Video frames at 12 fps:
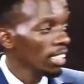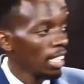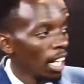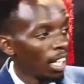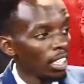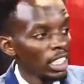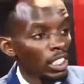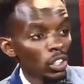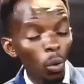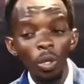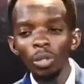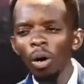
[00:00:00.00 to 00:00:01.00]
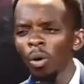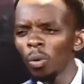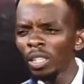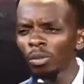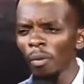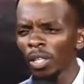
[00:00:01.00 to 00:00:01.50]
Yeah. So you are
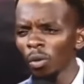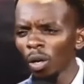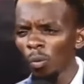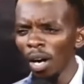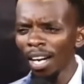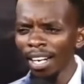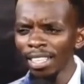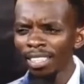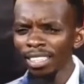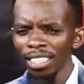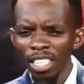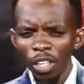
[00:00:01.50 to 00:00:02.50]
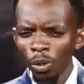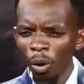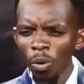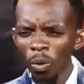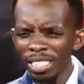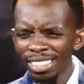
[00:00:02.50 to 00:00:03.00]
always when you are like you are
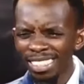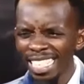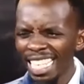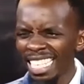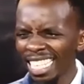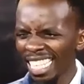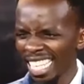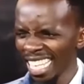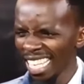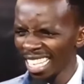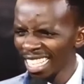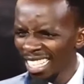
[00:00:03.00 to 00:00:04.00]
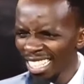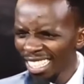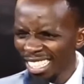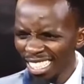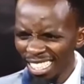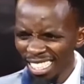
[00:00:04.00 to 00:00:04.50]
always thinking.